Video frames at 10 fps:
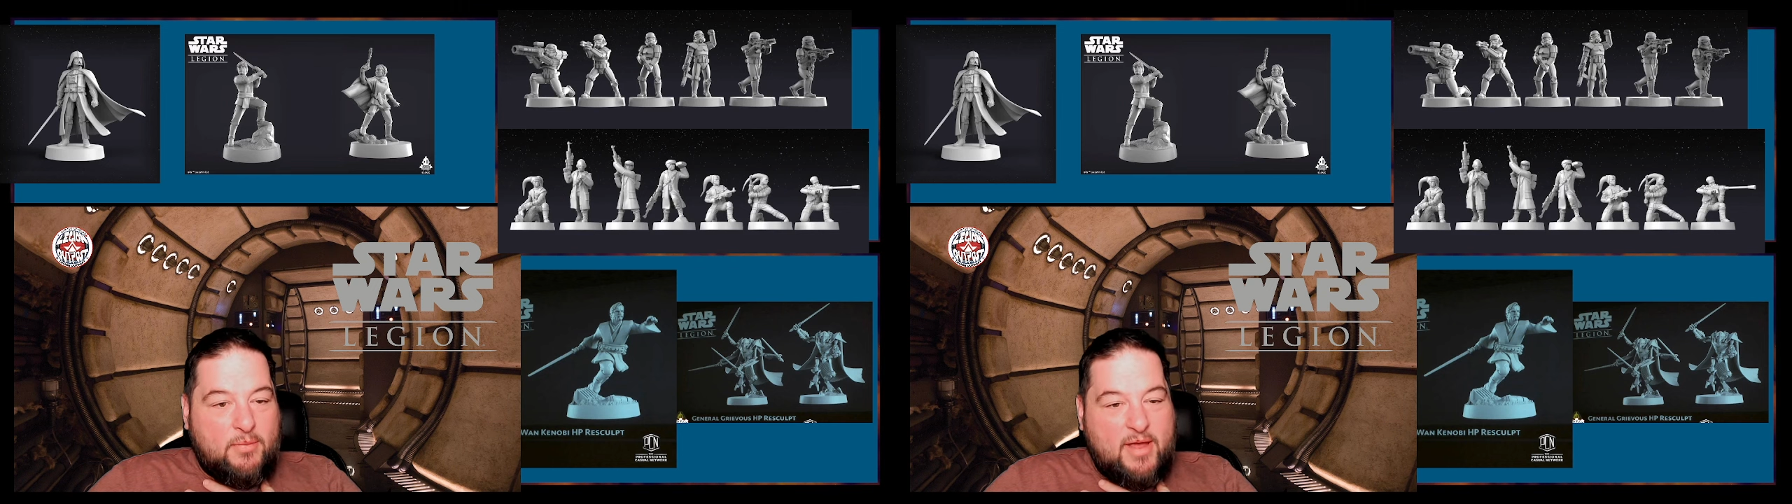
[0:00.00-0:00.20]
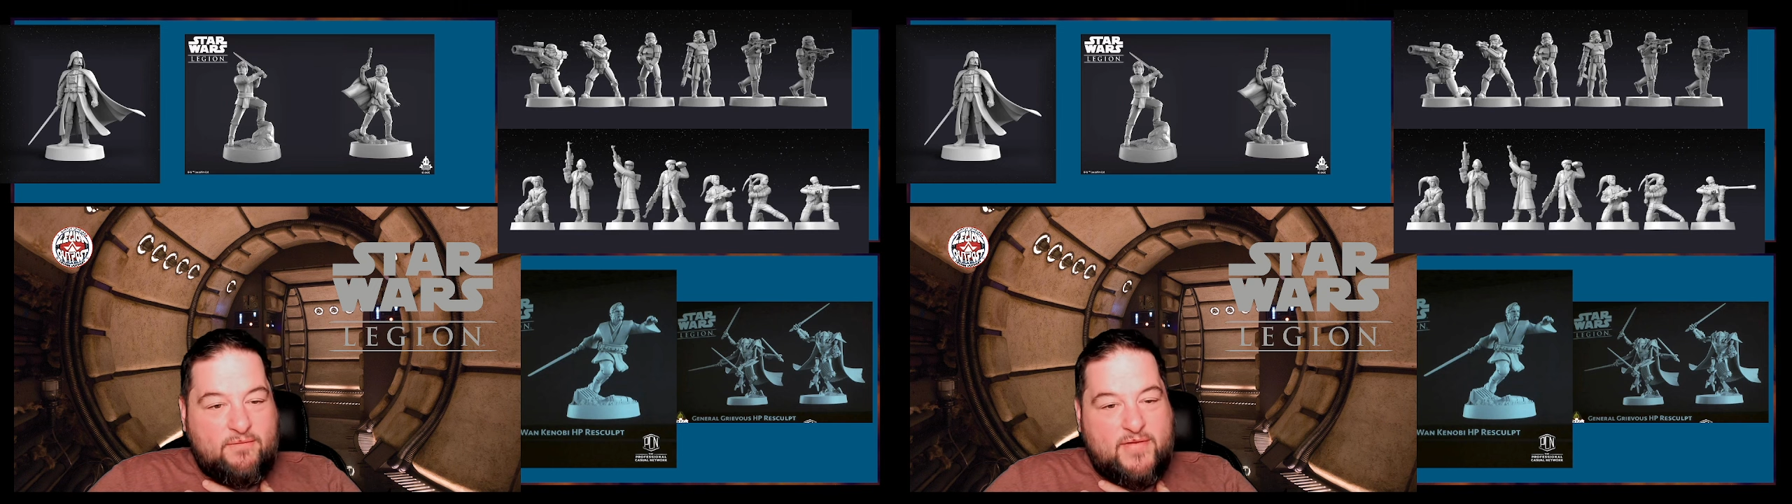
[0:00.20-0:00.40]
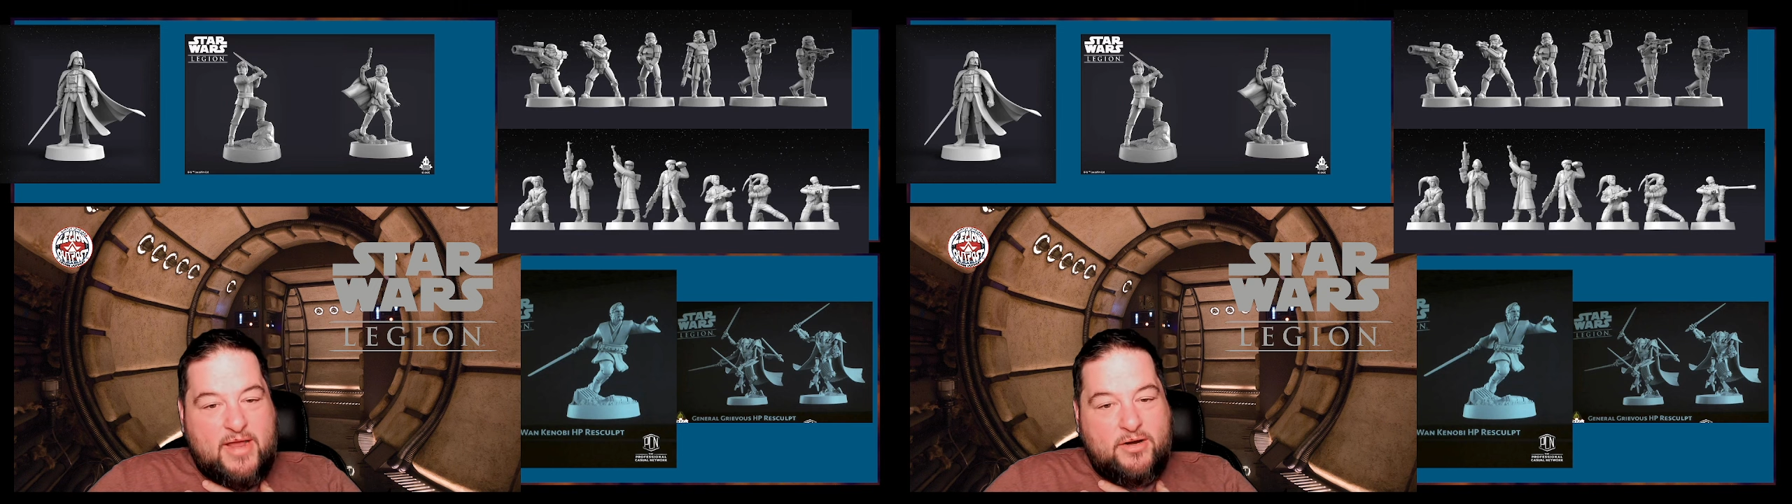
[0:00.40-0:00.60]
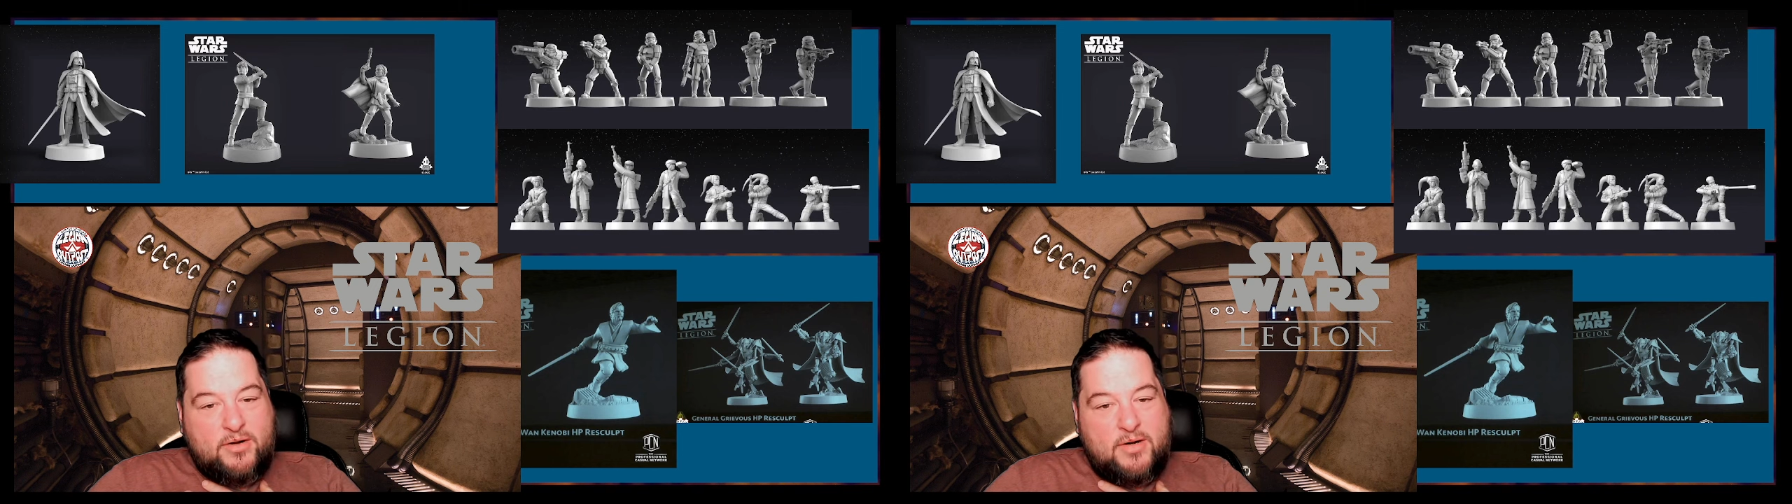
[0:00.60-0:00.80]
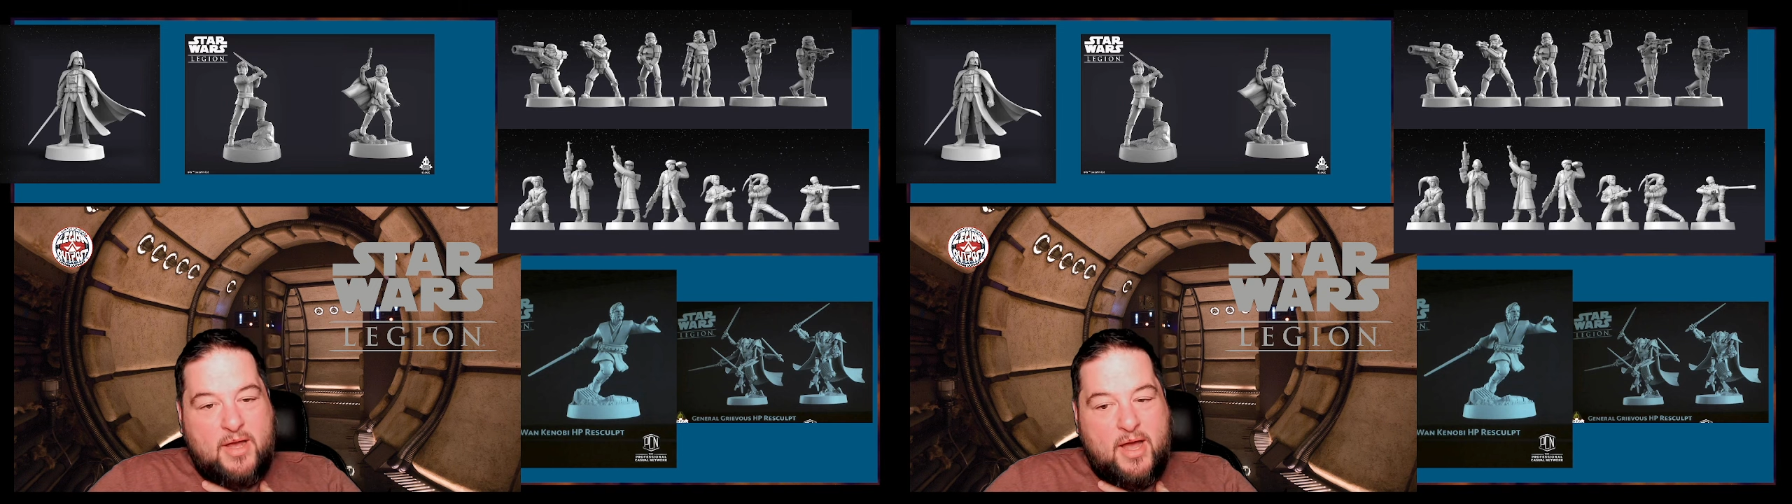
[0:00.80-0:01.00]
We have
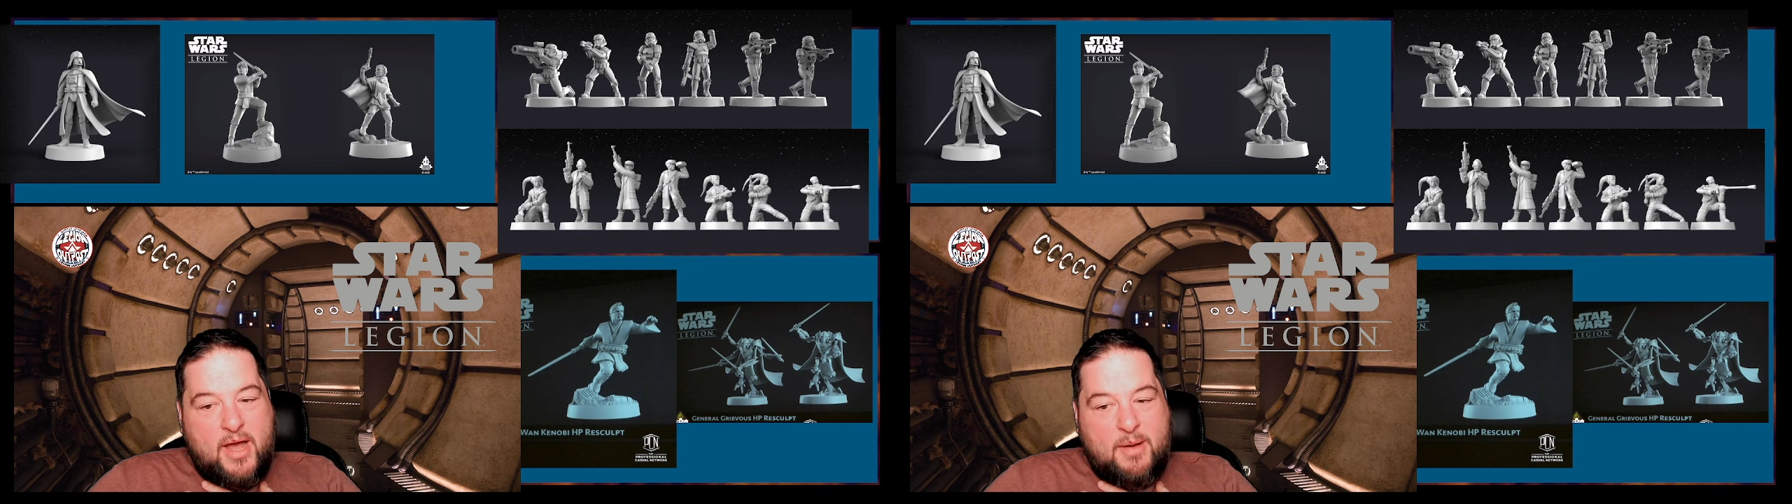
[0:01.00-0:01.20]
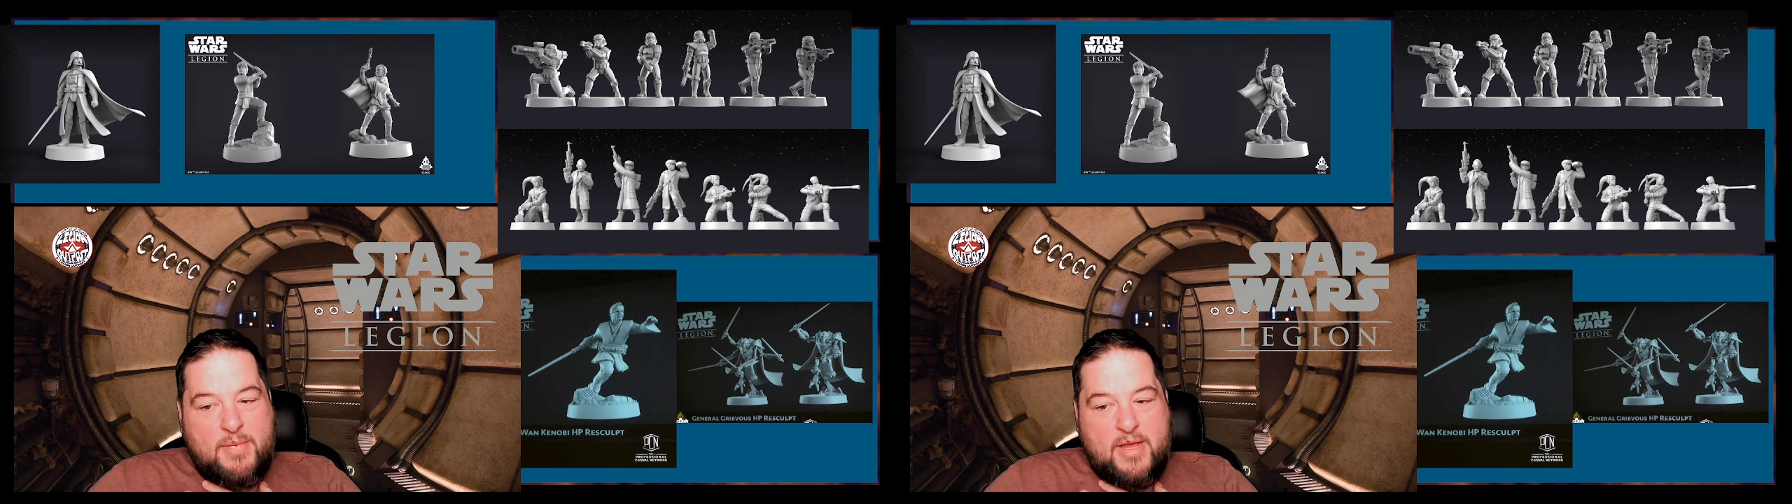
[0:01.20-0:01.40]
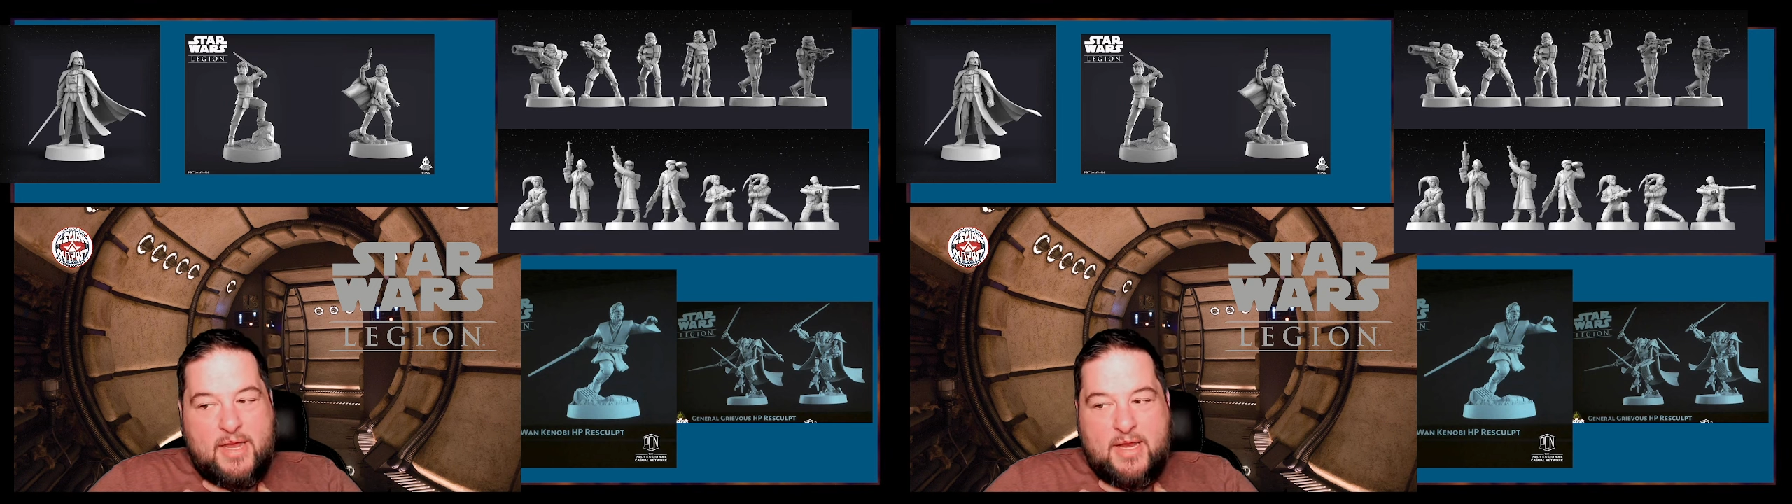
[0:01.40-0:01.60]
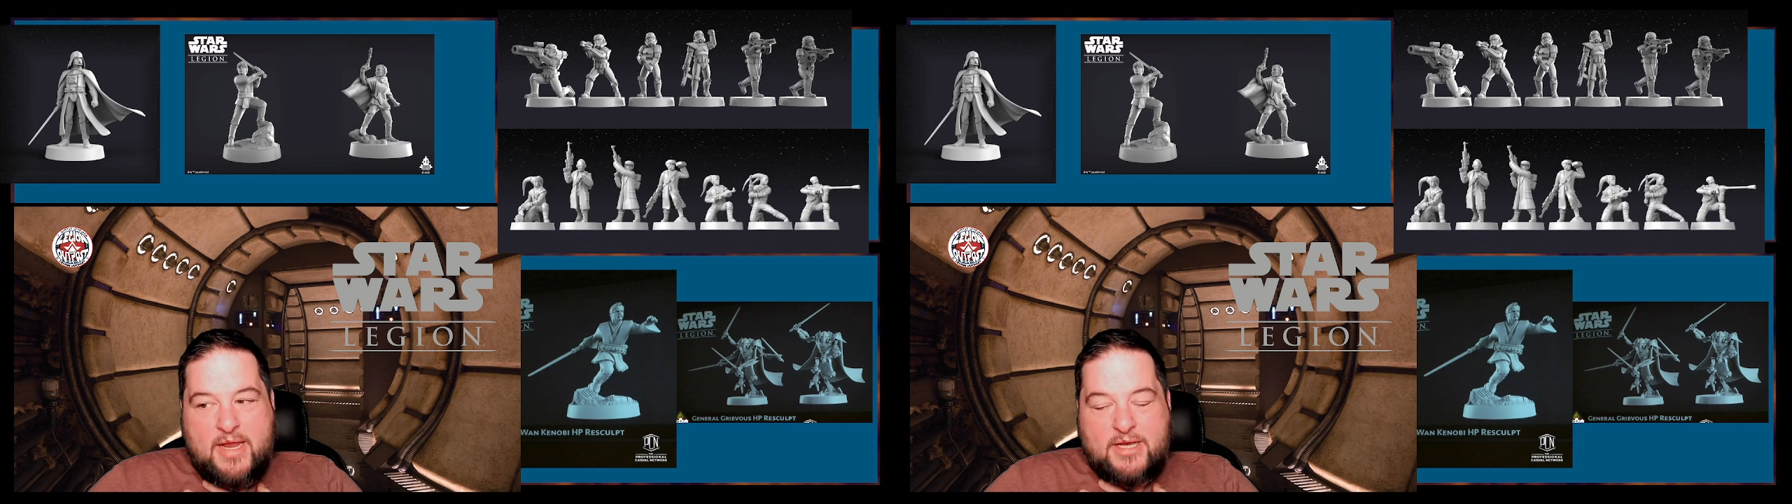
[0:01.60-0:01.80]
Vader in